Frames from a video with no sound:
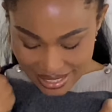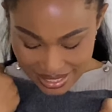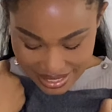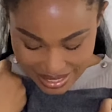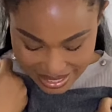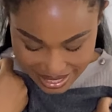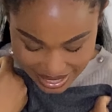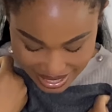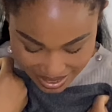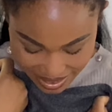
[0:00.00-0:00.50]
it's
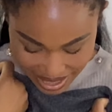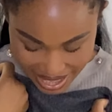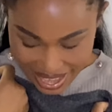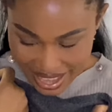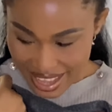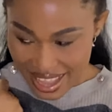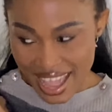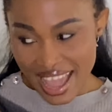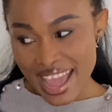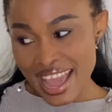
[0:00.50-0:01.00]

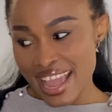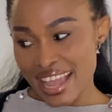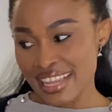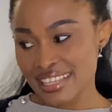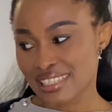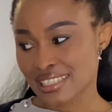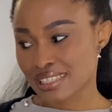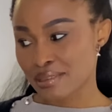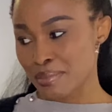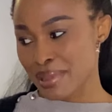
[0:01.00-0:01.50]
gray,
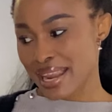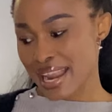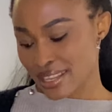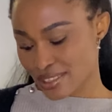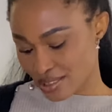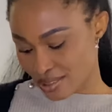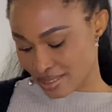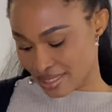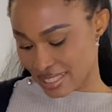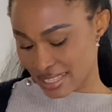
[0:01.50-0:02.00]
it's similar
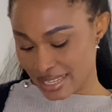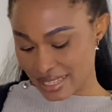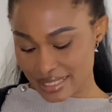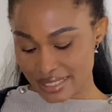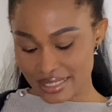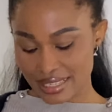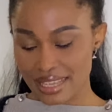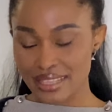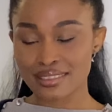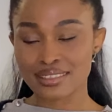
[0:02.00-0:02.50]
to
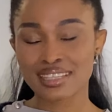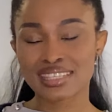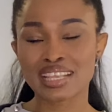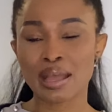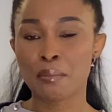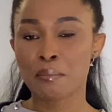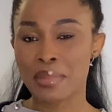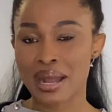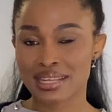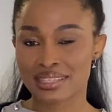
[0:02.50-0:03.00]
this, it's the
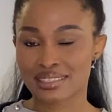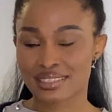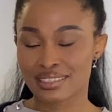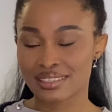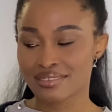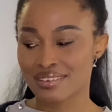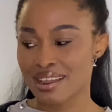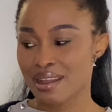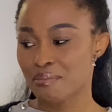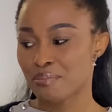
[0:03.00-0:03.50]
same
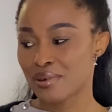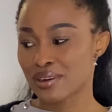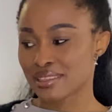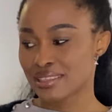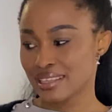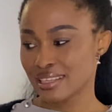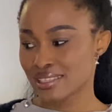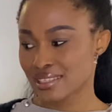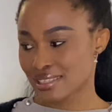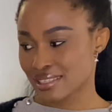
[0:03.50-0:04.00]
material, but
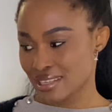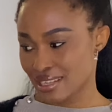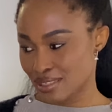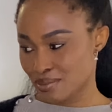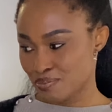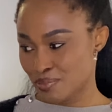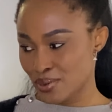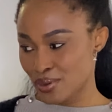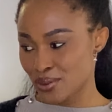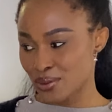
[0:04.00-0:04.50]
this is
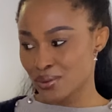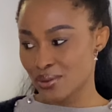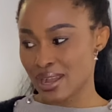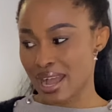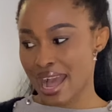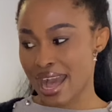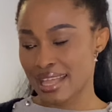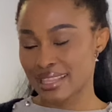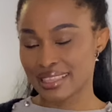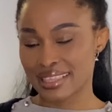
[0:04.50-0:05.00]
blue
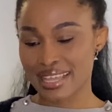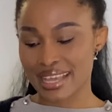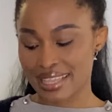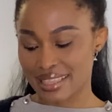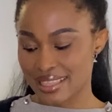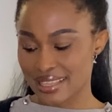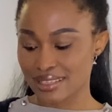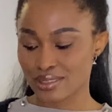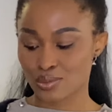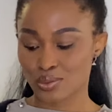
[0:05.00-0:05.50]
and uh,
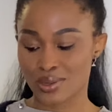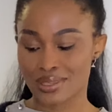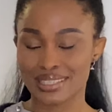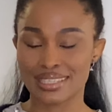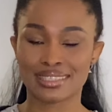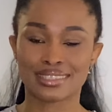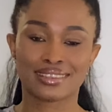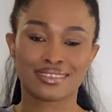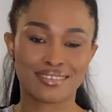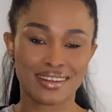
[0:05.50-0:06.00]
this one
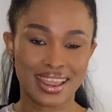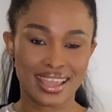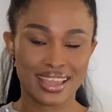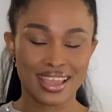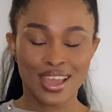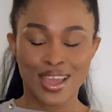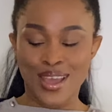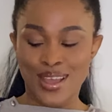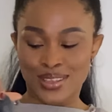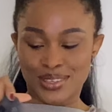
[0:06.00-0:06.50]
is
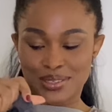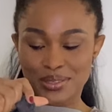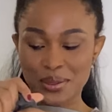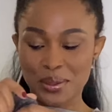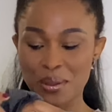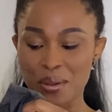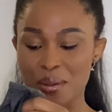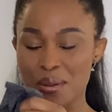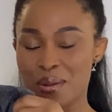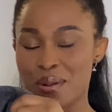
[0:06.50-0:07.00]
gray.
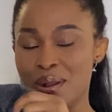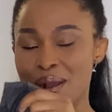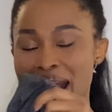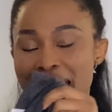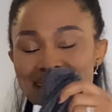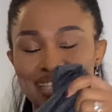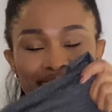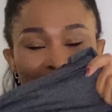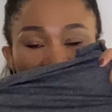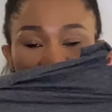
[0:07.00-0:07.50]
So
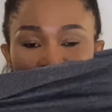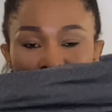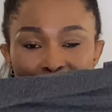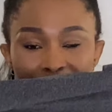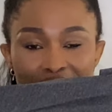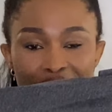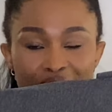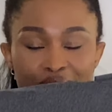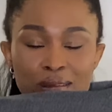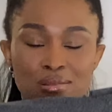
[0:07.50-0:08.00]
I decided to
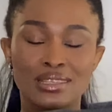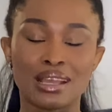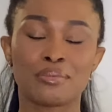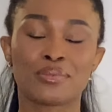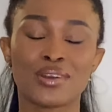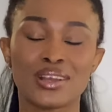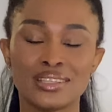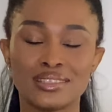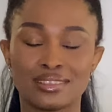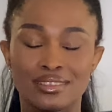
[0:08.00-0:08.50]
pick it up, so I'm
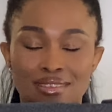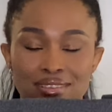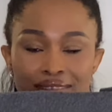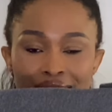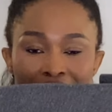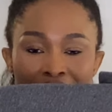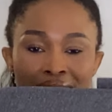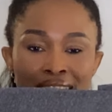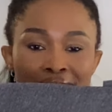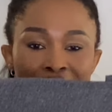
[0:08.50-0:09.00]
going
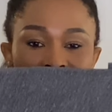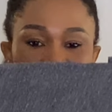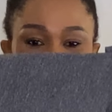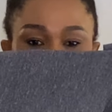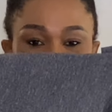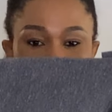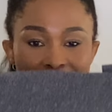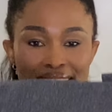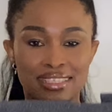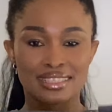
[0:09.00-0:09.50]
to
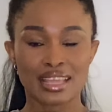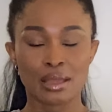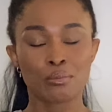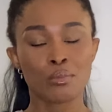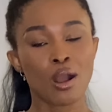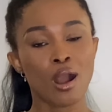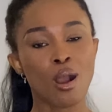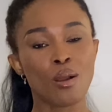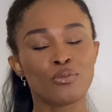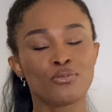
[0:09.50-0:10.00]
dress
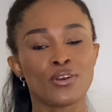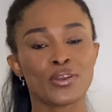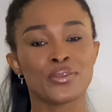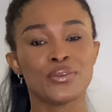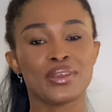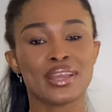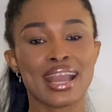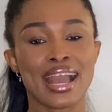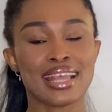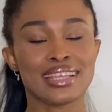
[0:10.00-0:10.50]
them up for
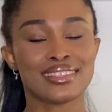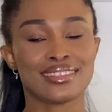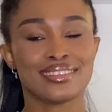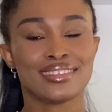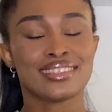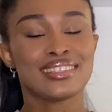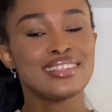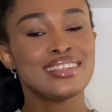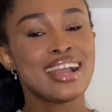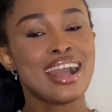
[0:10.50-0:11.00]
you guys to
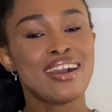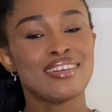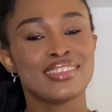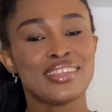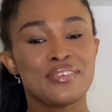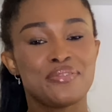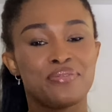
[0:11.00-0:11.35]
see how they